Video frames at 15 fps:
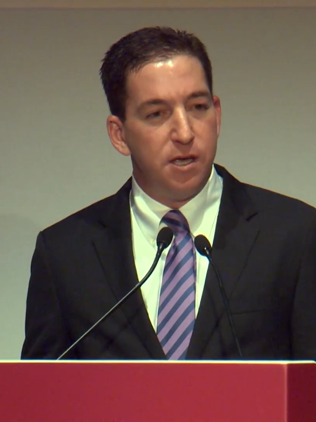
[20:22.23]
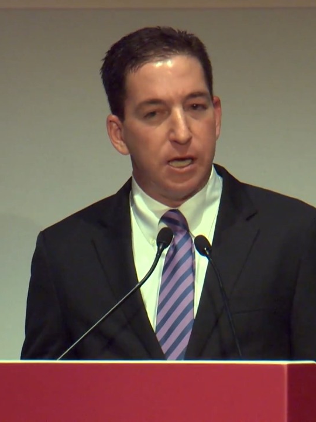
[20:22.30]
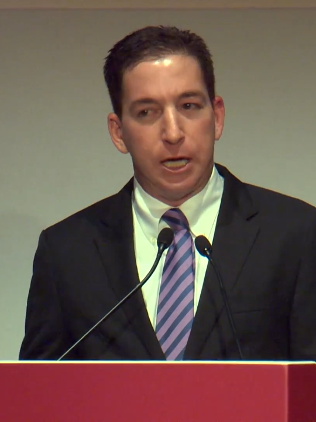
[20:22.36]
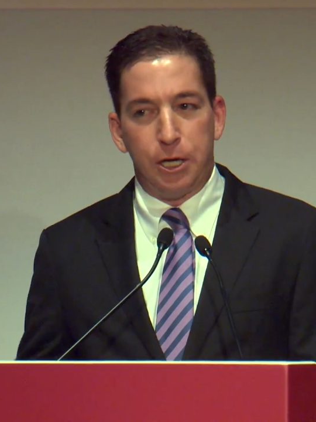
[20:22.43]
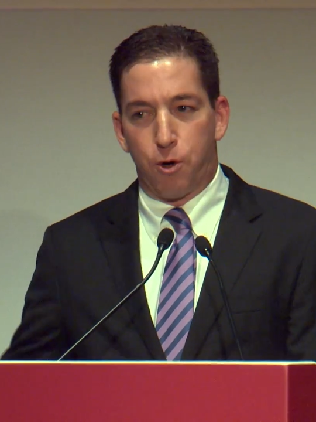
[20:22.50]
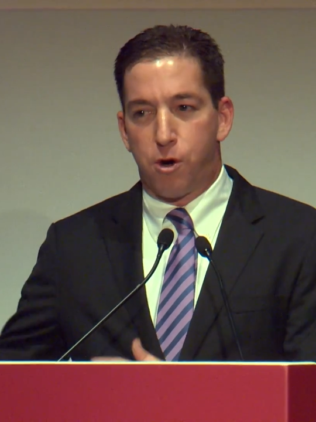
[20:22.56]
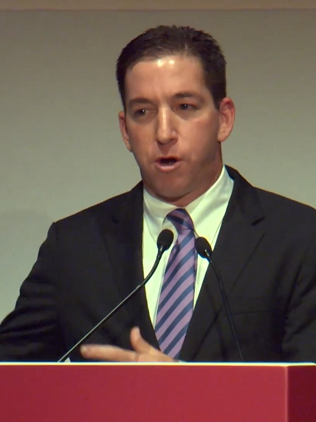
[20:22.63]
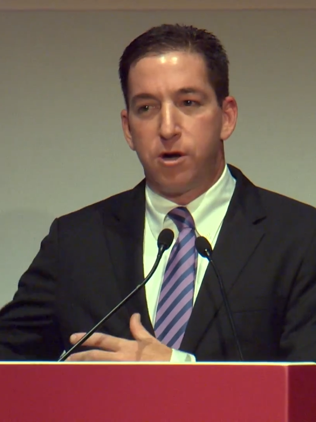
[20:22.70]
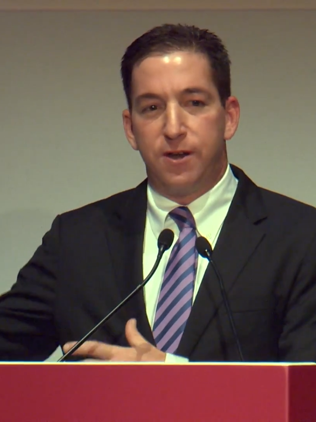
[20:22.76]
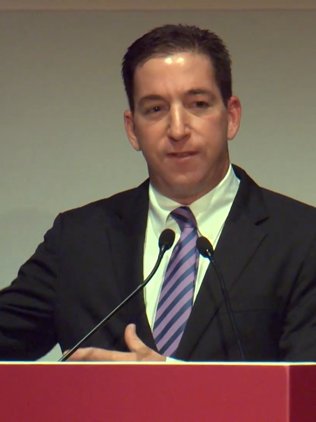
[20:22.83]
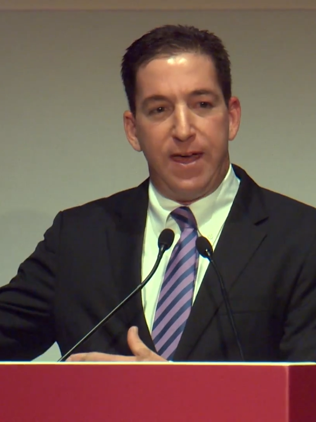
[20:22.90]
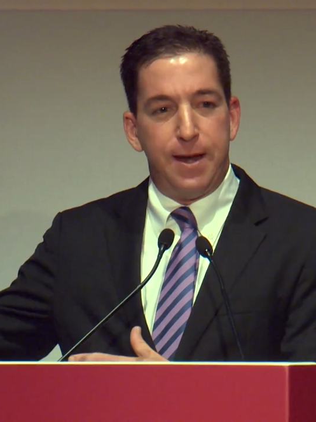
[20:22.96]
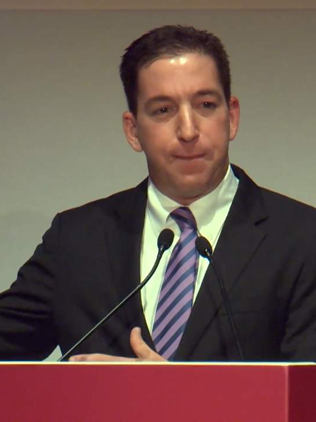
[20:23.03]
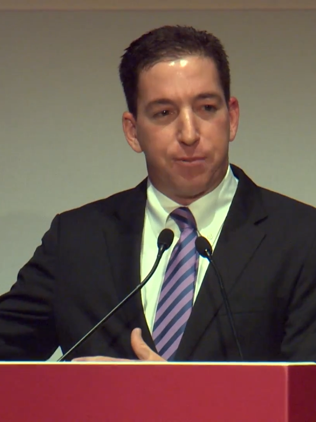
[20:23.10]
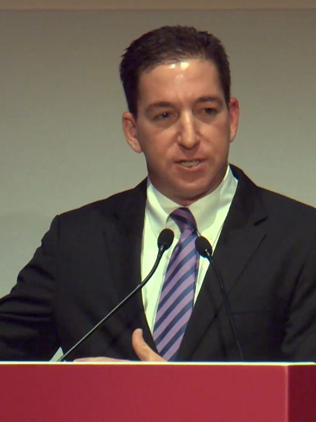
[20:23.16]
in order to
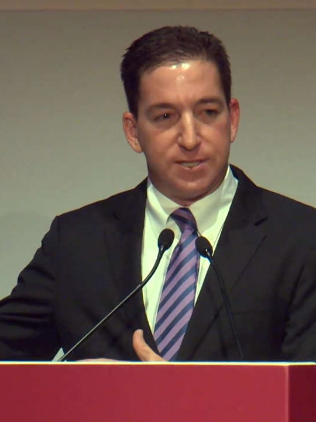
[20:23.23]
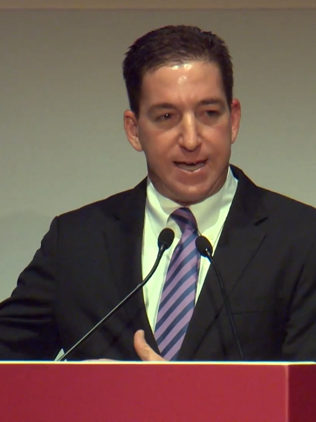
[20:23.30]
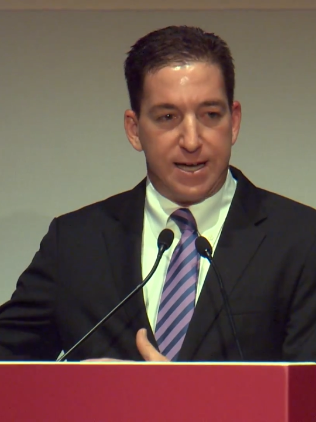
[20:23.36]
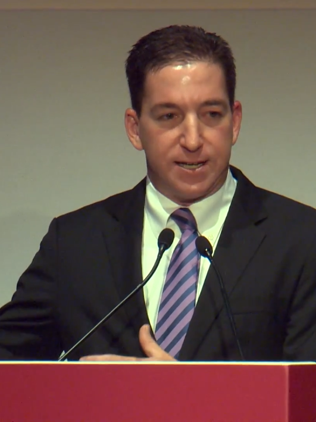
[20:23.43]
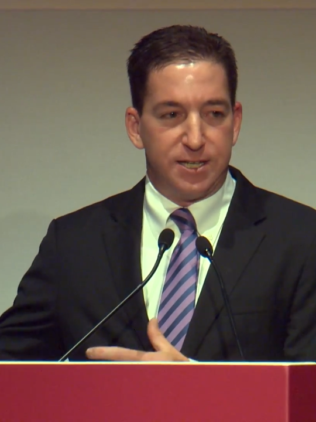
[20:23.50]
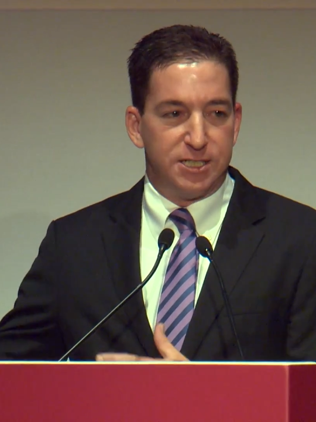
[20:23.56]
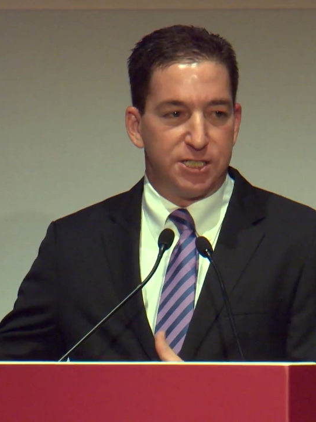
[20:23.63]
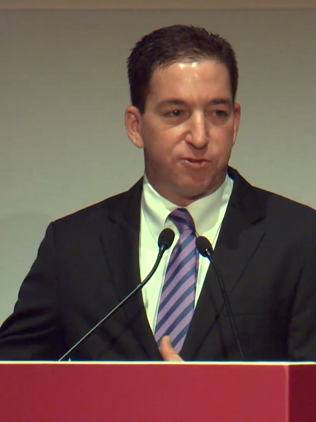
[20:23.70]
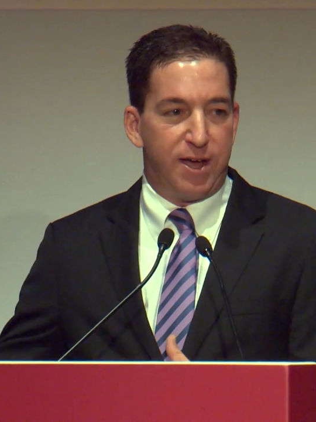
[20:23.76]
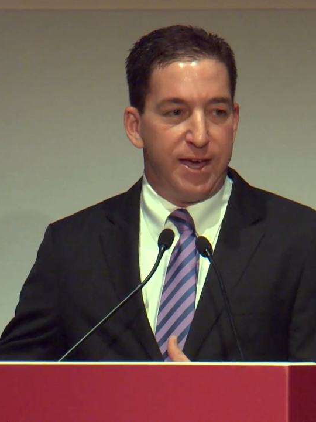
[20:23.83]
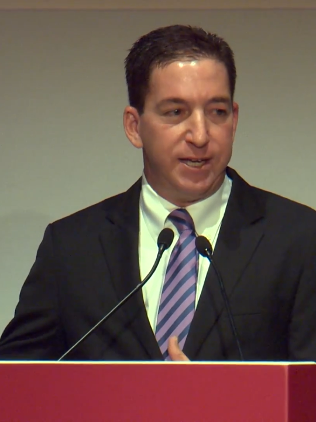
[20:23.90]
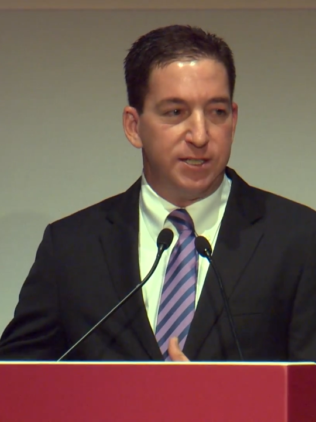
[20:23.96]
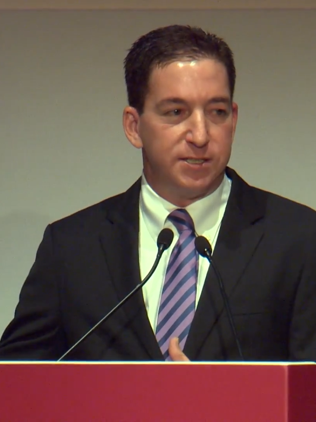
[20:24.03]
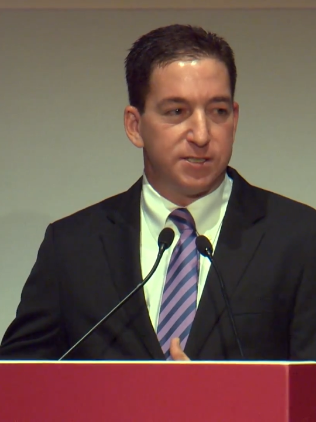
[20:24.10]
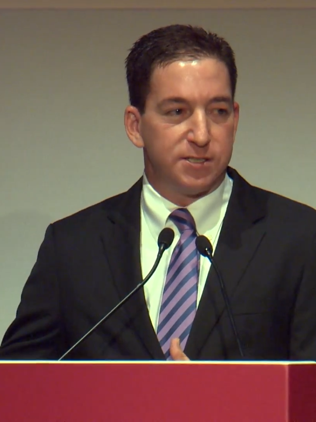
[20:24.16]
then protect his
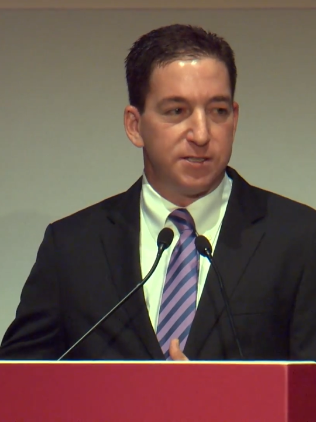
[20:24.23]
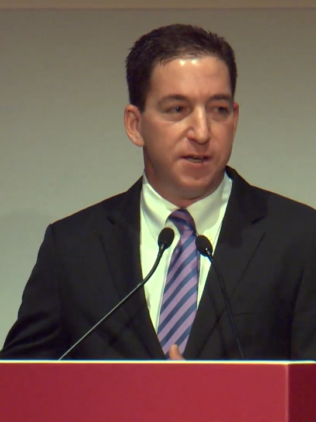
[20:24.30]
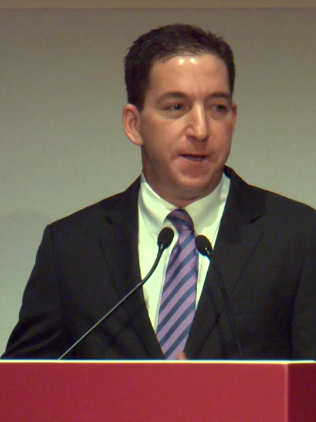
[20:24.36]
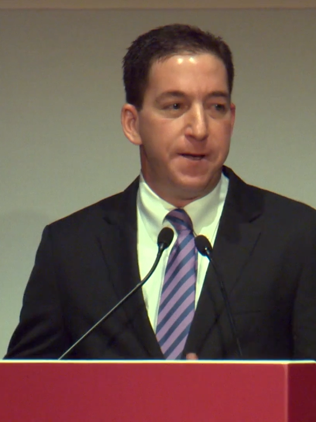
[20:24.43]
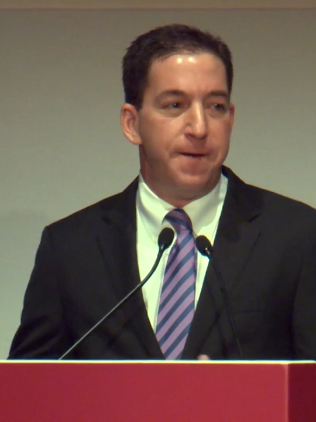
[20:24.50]
rights